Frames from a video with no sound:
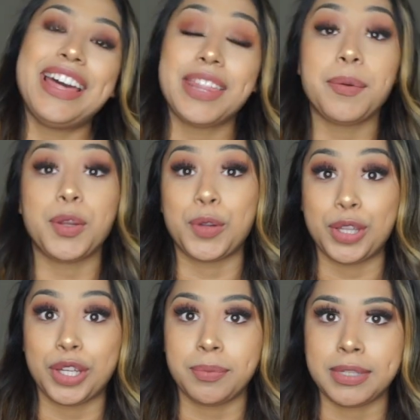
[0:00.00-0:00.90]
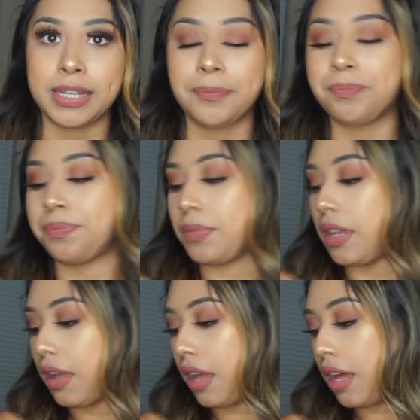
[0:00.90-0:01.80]
They make really good money.
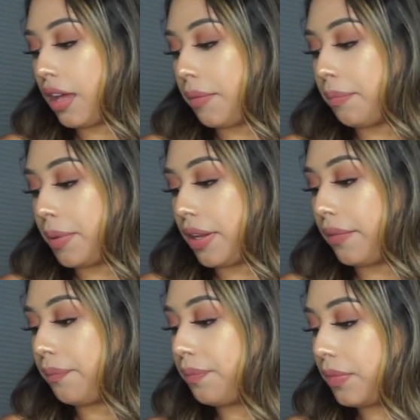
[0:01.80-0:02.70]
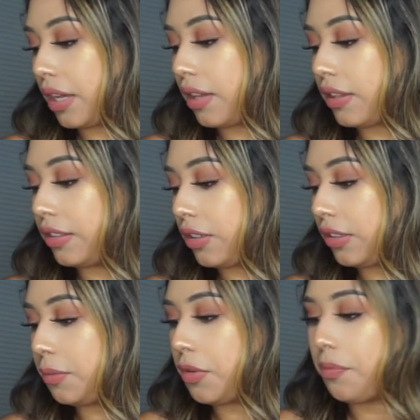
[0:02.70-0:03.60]
But yeah, these are
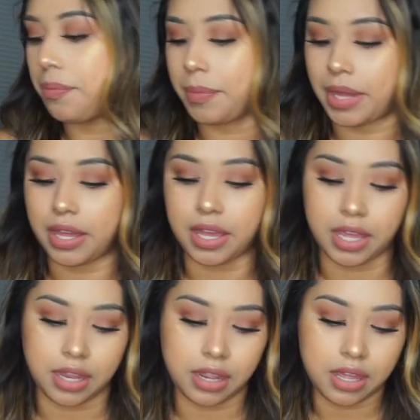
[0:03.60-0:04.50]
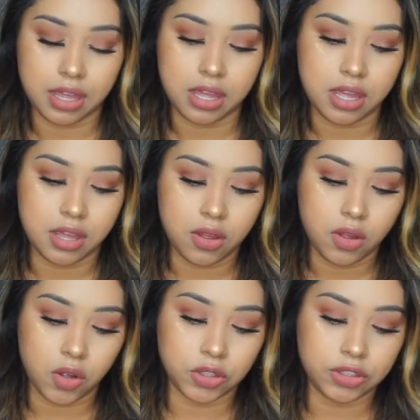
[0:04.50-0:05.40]
some of my
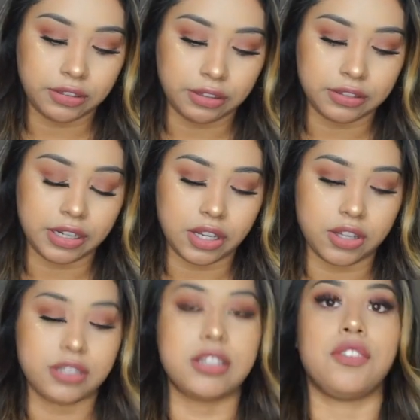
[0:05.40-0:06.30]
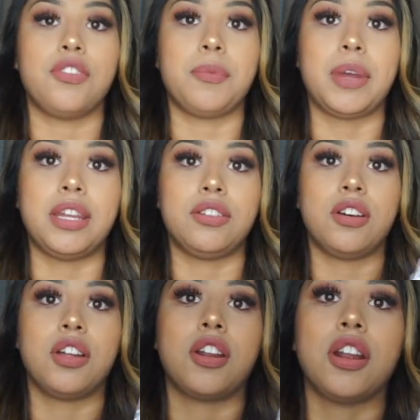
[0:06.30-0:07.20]
ultrasounds that I got done for my
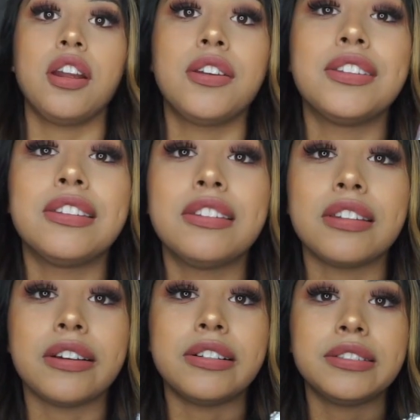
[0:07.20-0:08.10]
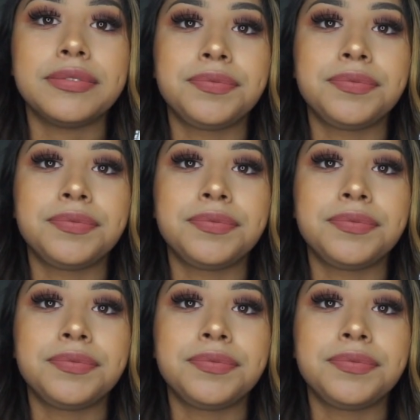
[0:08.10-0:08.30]
daughter, so.